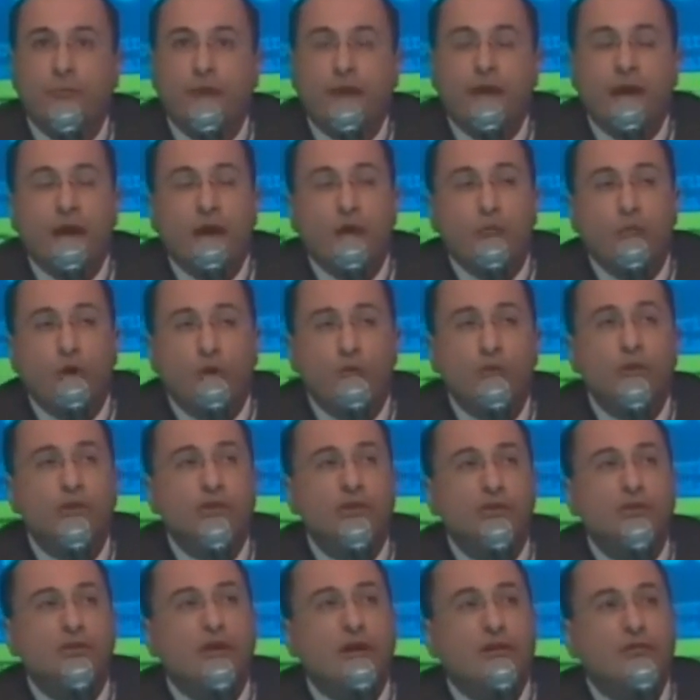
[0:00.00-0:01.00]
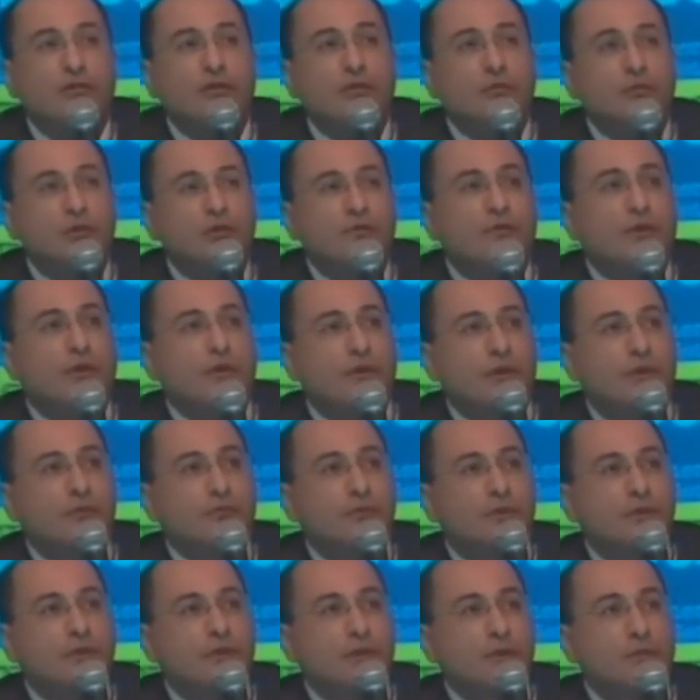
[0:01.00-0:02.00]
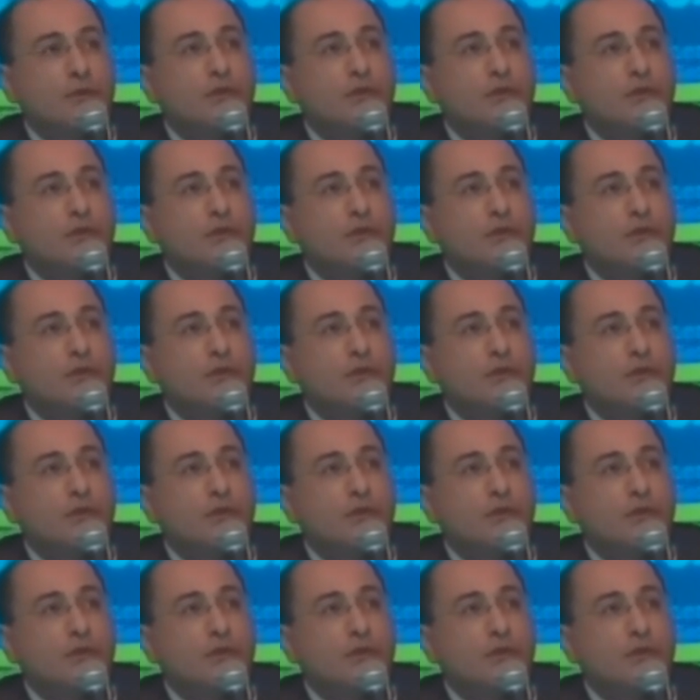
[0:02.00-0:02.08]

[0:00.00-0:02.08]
And what we discovered was very interesting. We